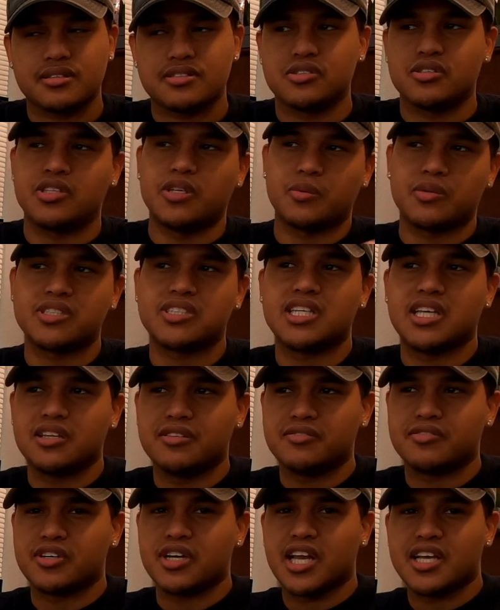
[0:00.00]
So they were
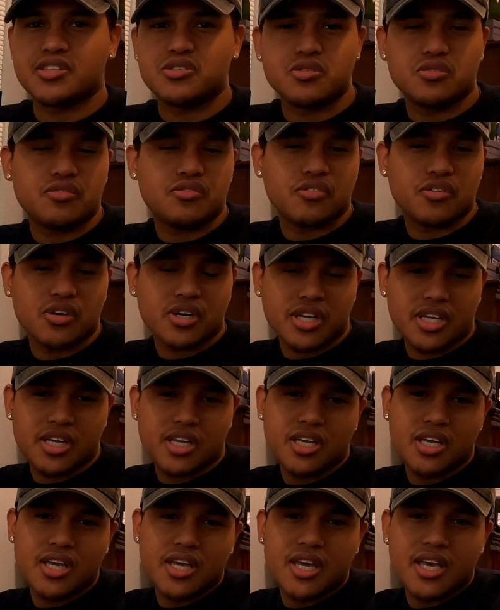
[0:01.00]
selling for like $240,